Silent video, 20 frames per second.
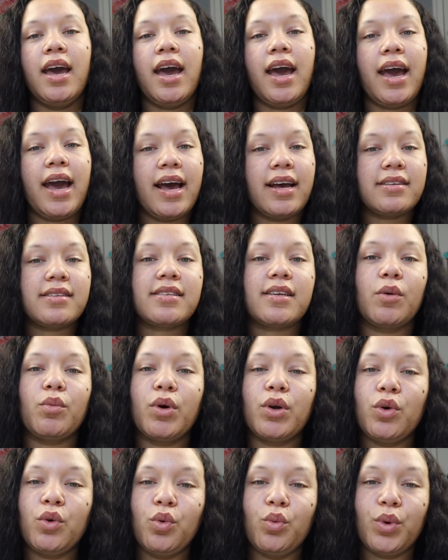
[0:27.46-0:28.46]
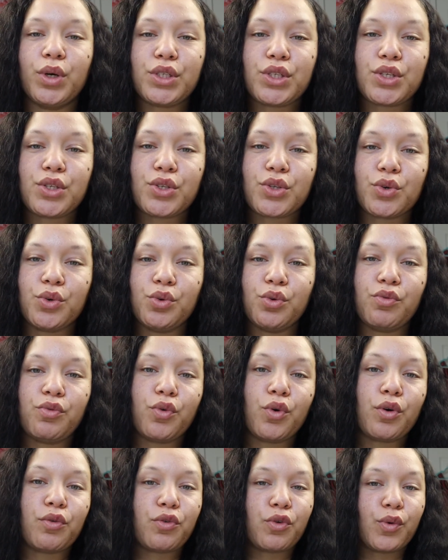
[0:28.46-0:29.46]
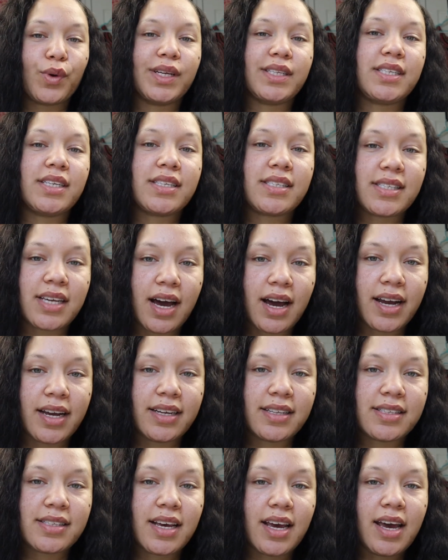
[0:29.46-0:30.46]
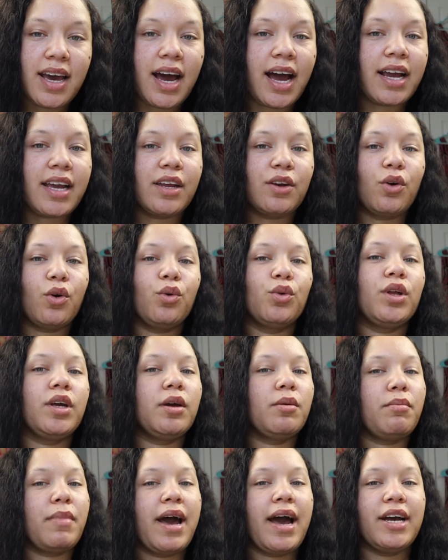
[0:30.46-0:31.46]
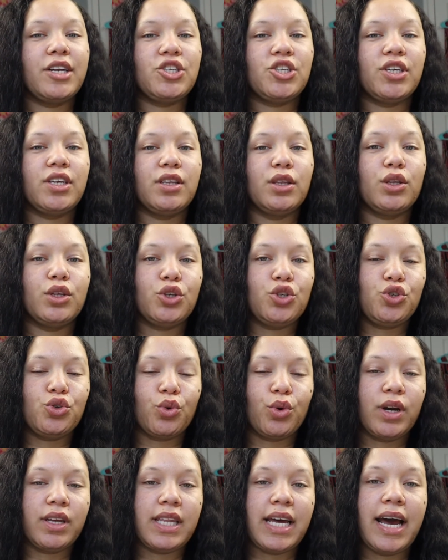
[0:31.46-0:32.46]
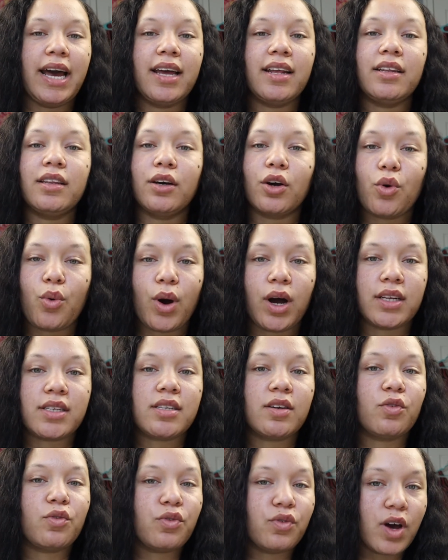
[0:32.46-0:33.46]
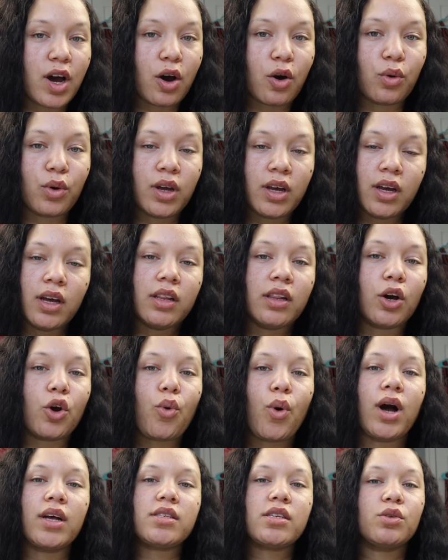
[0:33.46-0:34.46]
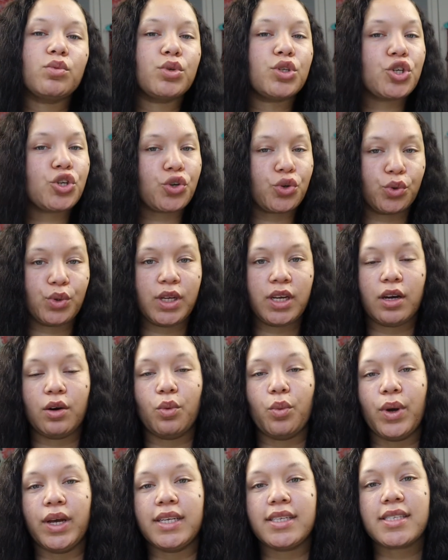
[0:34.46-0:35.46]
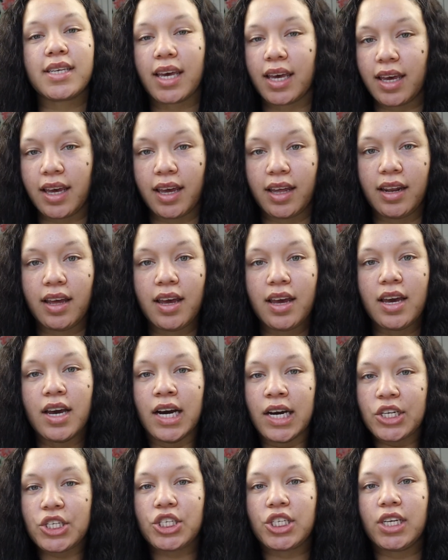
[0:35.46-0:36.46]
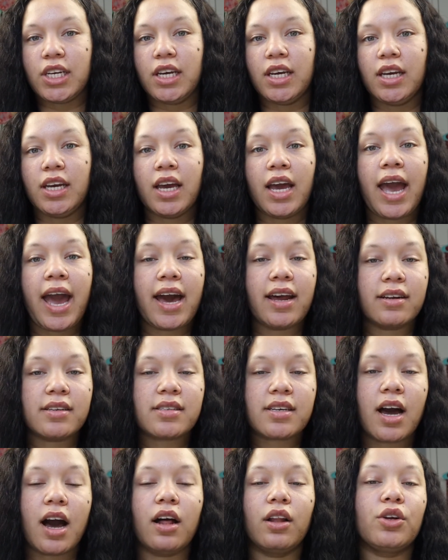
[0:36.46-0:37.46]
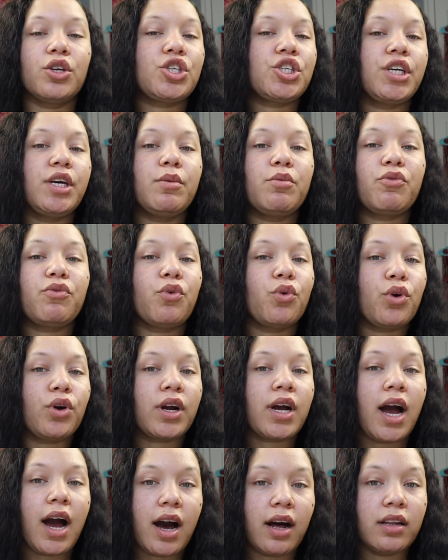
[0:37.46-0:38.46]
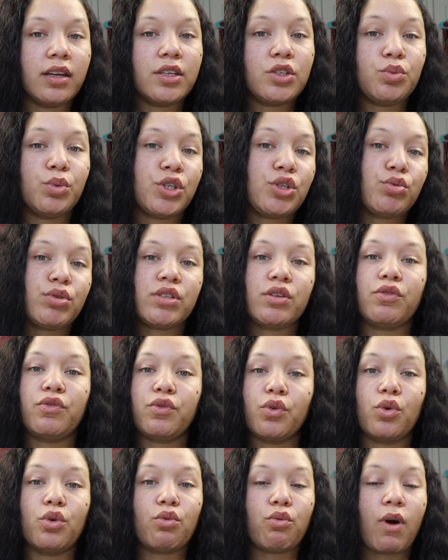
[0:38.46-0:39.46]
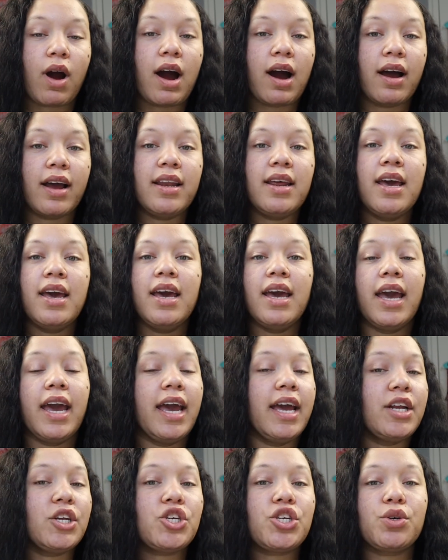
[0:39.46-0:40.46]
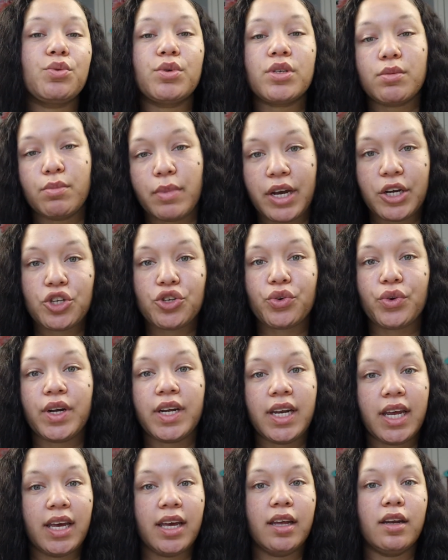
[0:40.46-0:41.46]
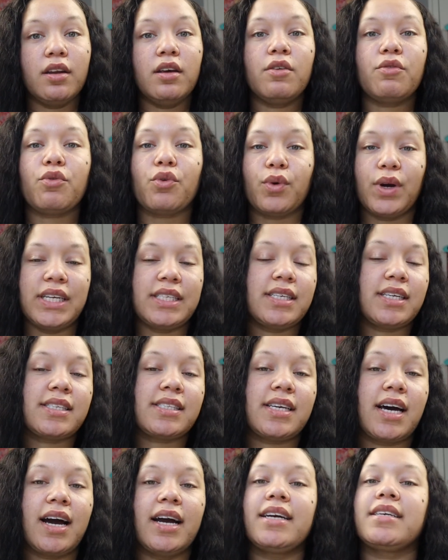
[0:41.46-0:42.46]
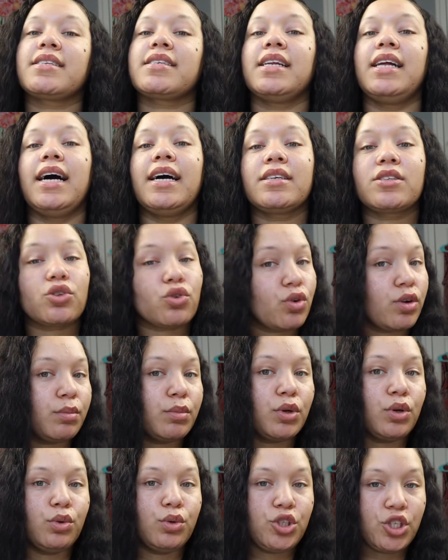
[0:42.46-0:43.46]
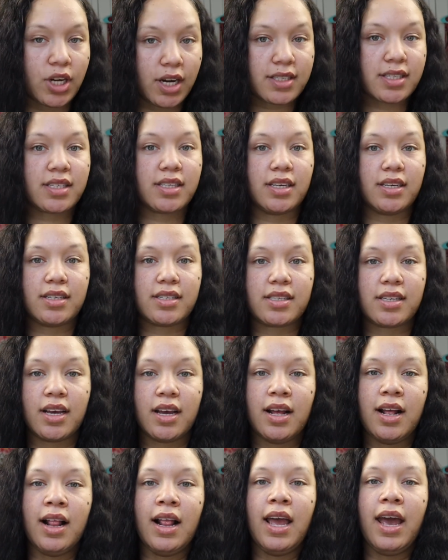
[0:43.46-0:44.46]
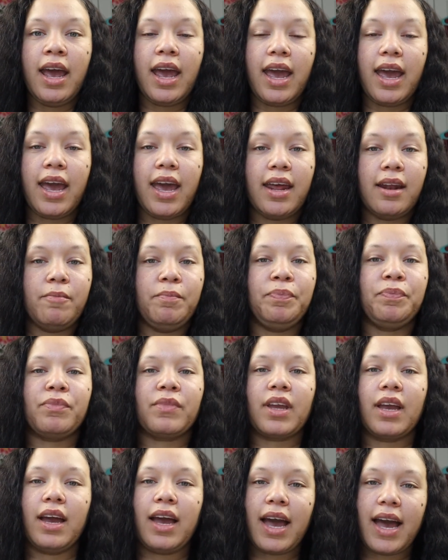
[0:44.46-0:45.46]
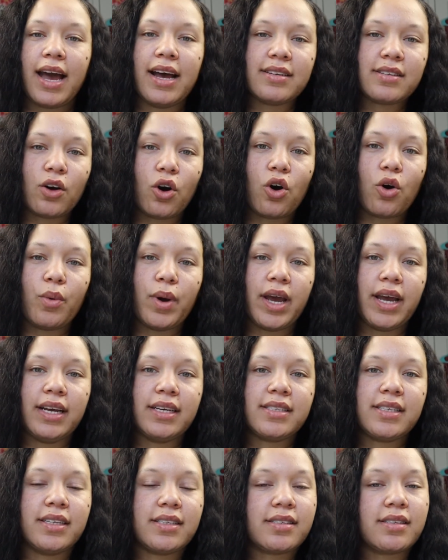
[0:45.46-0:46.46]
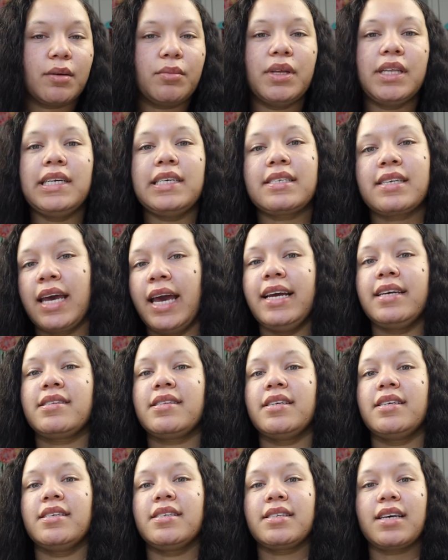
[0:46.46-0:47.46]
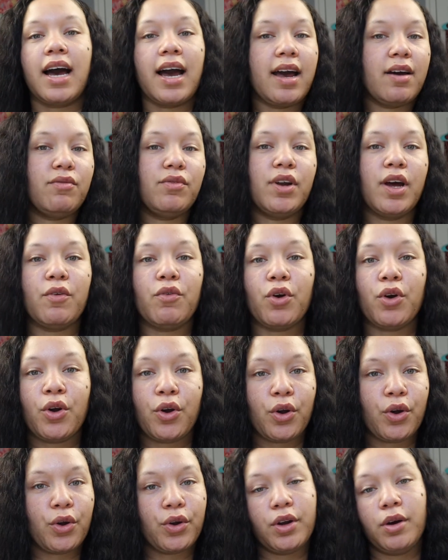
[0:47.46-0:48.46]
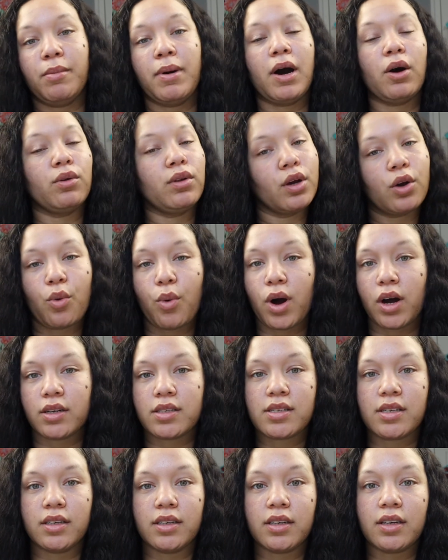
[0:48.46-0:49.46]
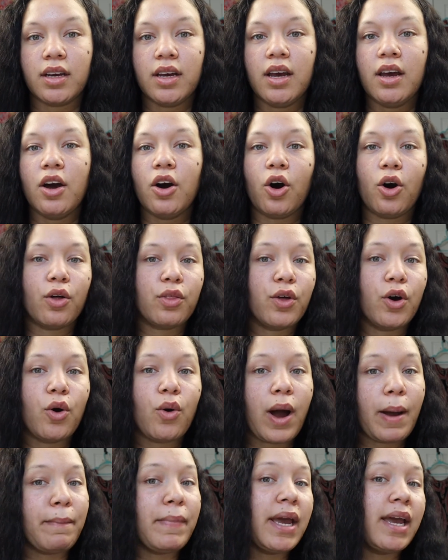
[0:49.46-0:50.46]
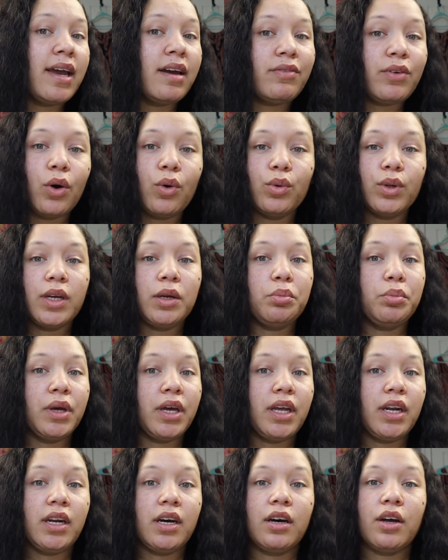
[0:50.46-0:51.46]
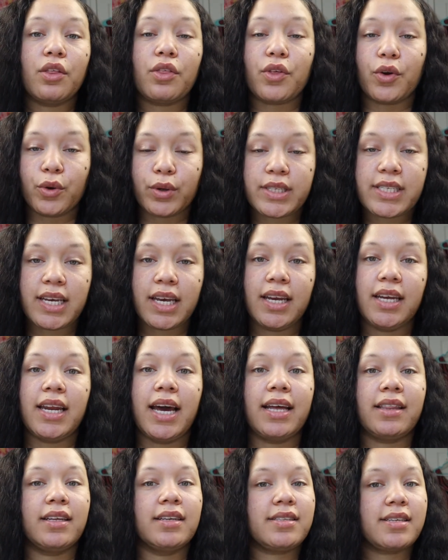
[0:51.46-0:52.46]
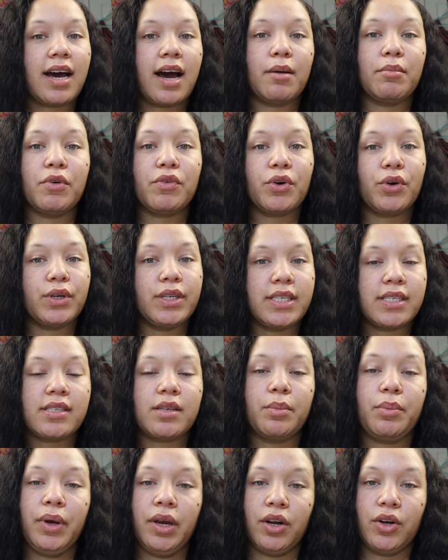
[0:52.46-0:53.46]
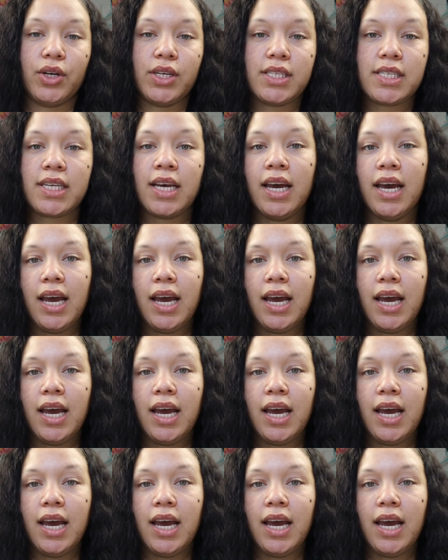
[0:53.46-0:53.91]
as someone who went to school for forensic science, I can only imagine the joy that LaQuanta felt. LaQuanta was truly a whiz kid. She had a scholarship for college, which was a full ride, and she was majoring in forensic science / criminal justice. And as always, in some of these cases, I have never heard about LaQuanta. Although I may have only been 13 at the time of her disappearance,